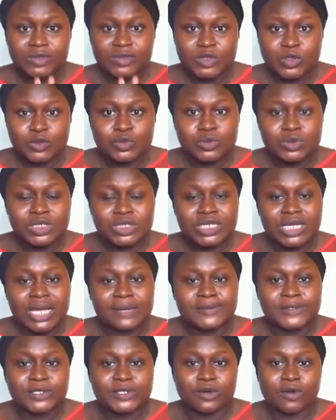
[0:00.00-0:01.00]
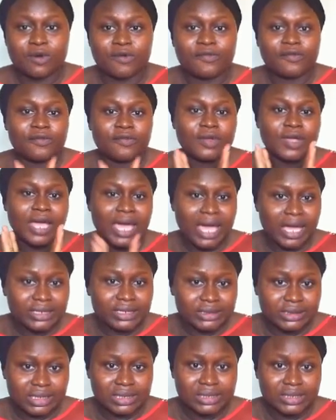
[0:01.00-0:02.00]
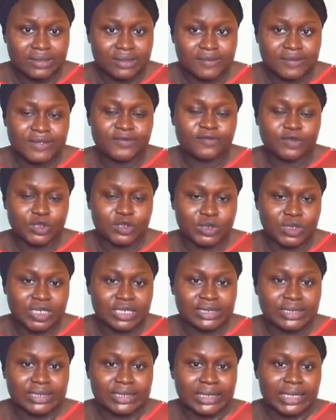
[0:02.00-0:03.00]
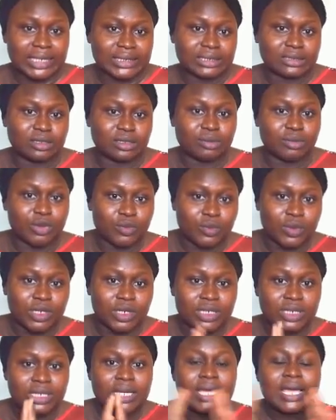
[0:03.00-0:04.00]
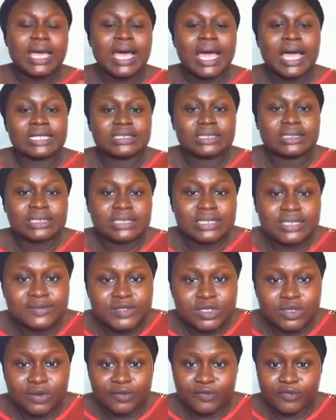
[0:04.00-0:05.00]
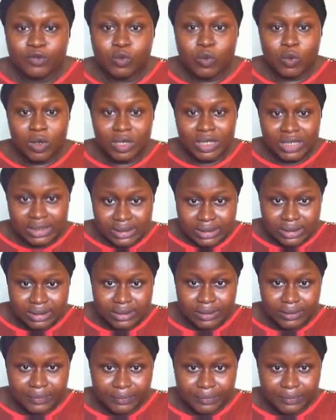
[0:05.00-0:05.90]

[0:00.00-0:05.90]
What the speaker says: Two types of adjectives for today's class. Number 1, adjectives of quality.